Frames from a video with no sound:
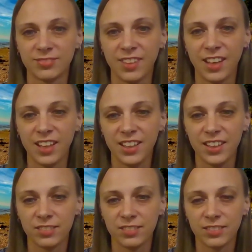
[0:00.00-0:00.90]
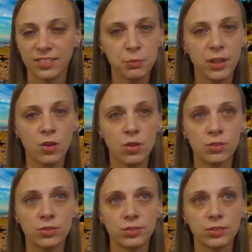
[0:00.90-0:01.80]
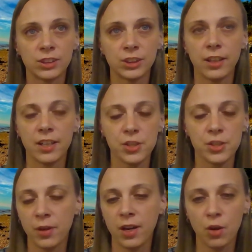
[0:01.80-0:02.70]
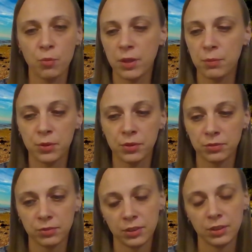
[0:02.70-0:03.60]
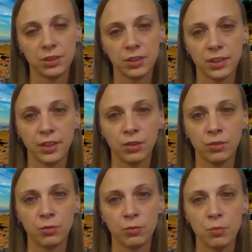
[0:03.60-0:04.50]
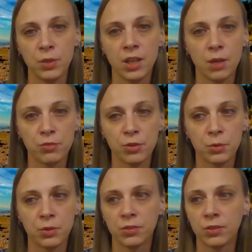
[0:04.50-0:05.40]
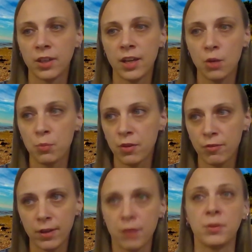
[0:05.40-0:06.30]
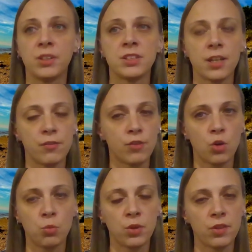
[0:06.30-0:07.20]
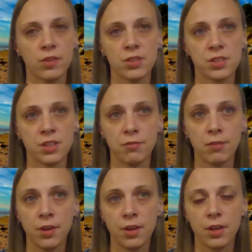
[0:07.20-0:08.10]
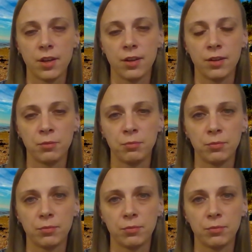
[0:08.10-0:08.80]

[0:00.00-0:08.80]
Thank you. That's my goal. I just want to help people, be comfortable and help their families kind of cope with this stuff. Um,